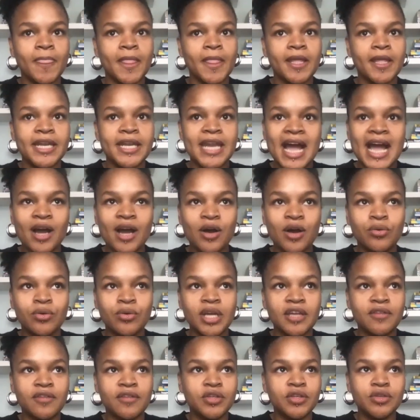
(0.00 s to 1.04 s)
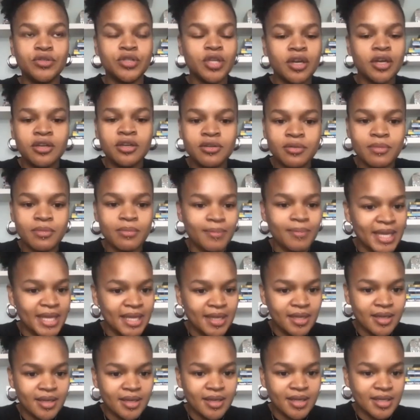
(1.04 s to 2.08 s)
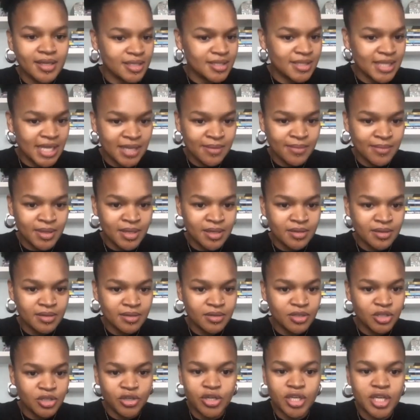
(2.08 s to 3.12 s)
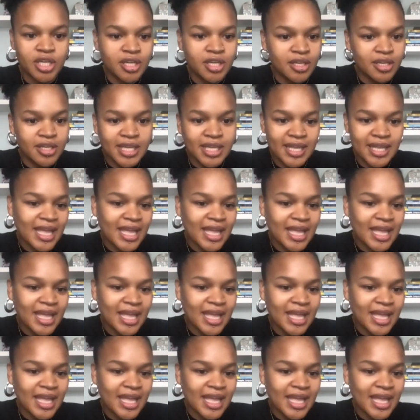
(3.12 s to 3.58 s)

now, if you don't make a statement, you're going to get